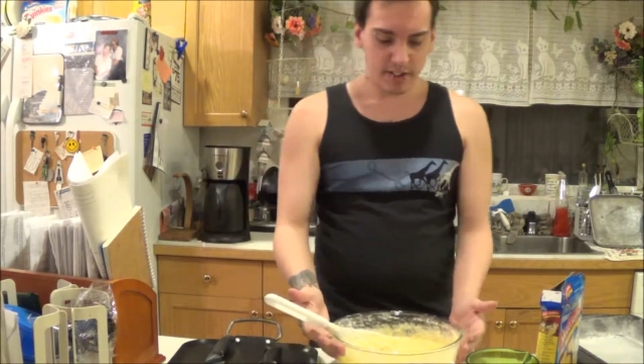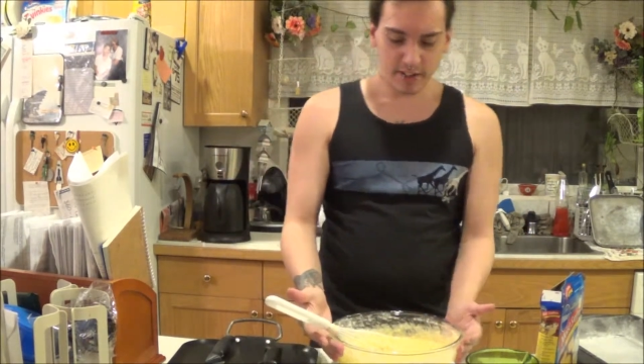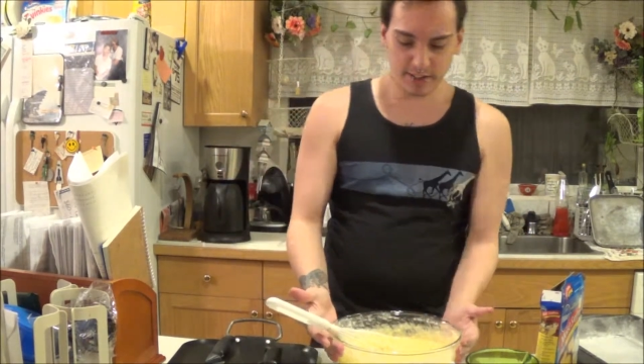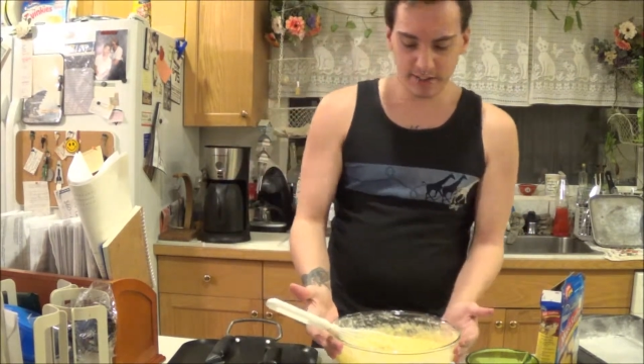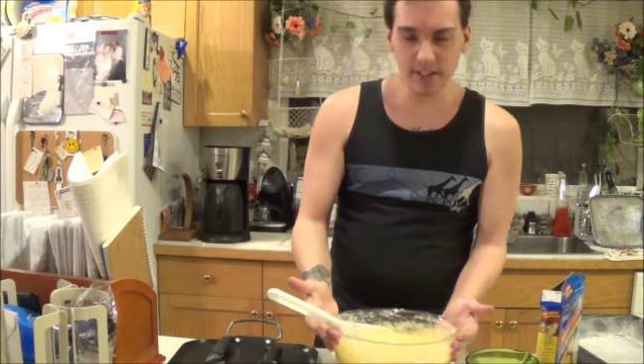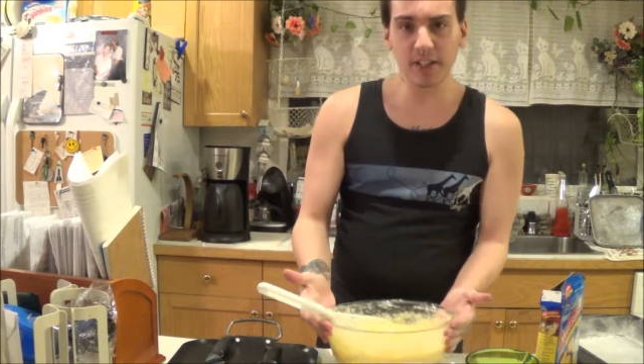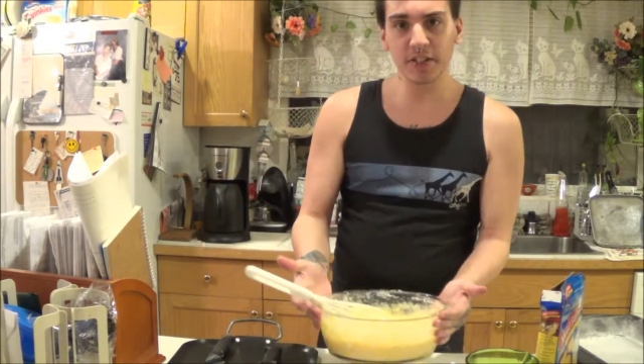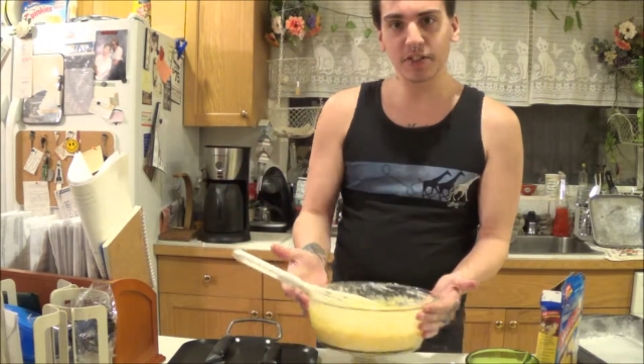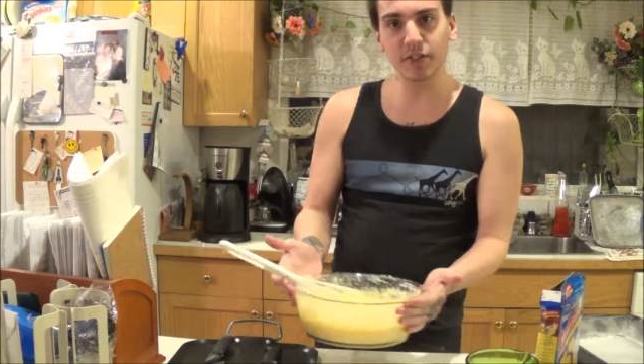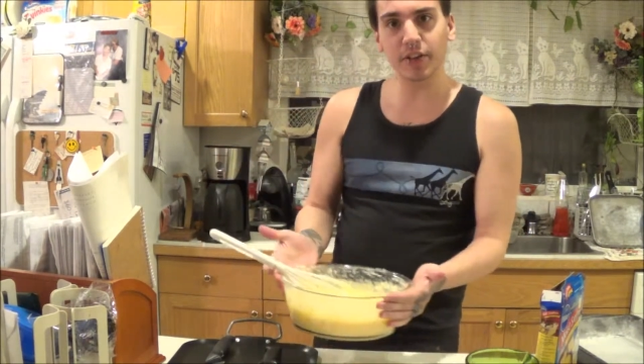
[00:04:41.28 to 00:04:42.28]
this
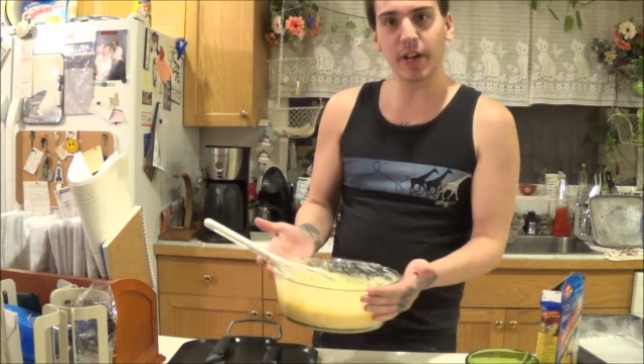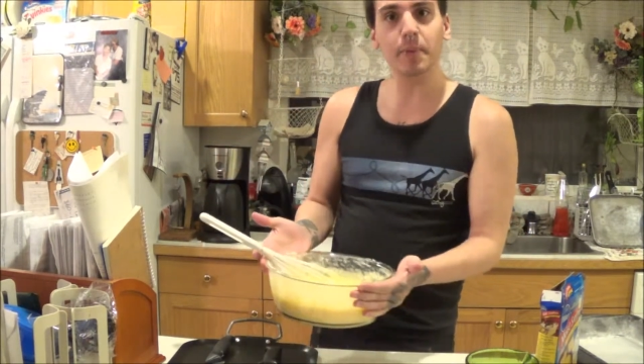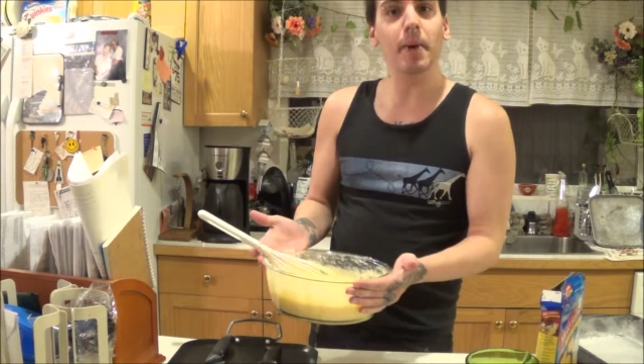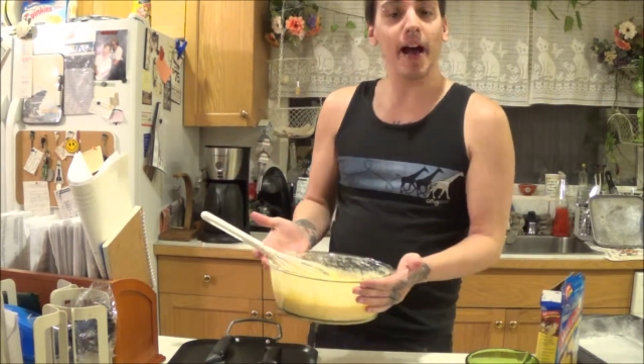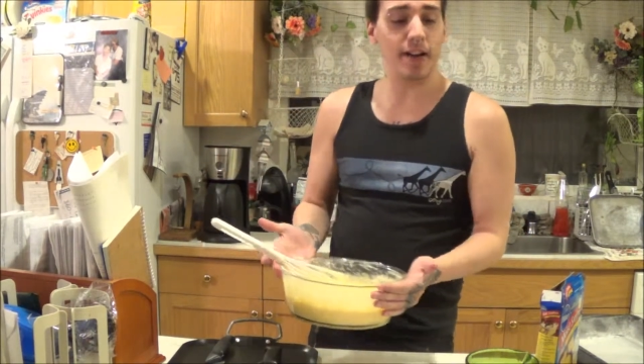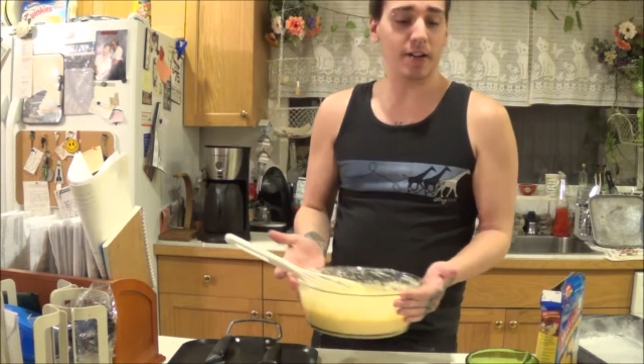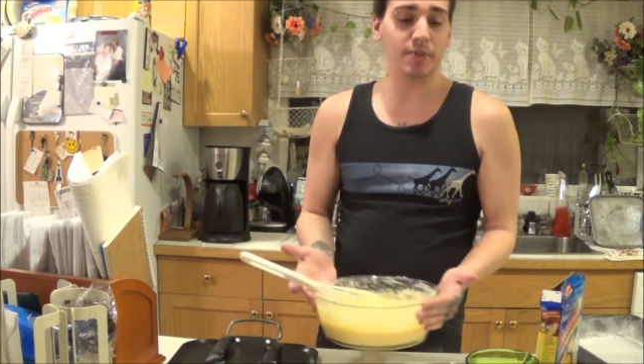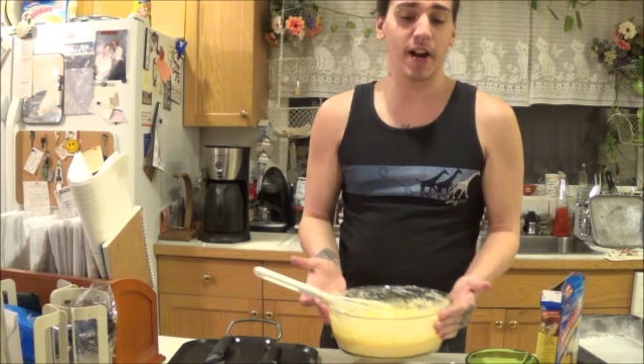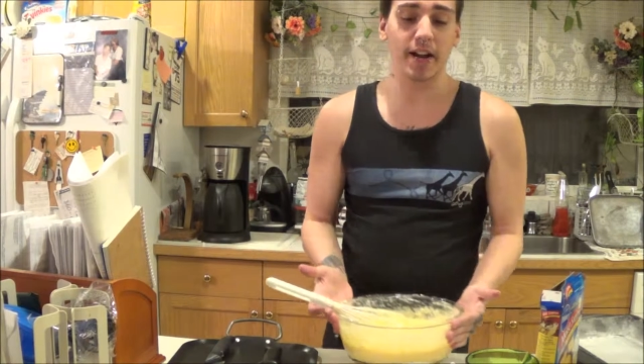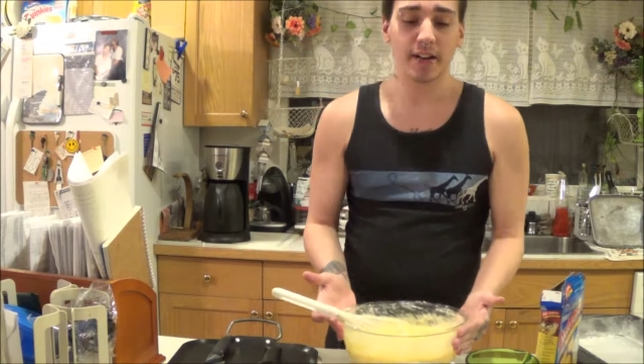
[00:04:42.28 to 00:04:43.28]
delicious looking batter,
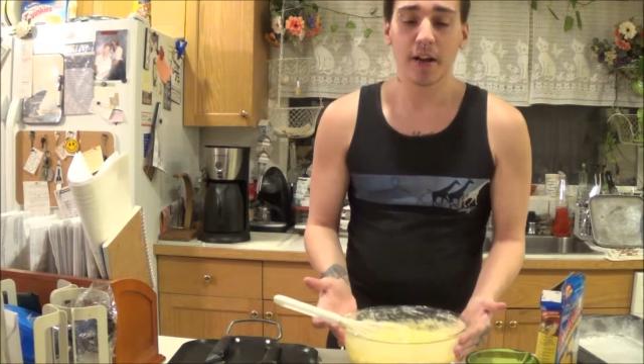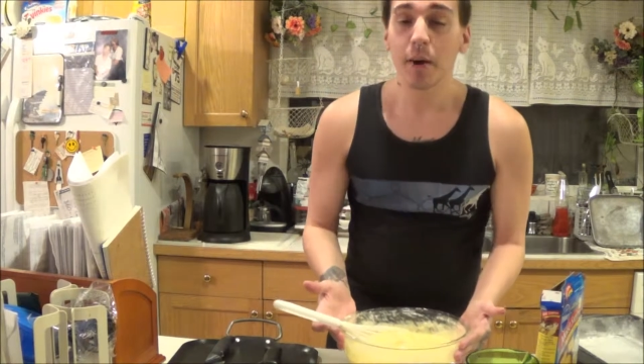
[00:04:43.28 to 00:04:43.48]
right?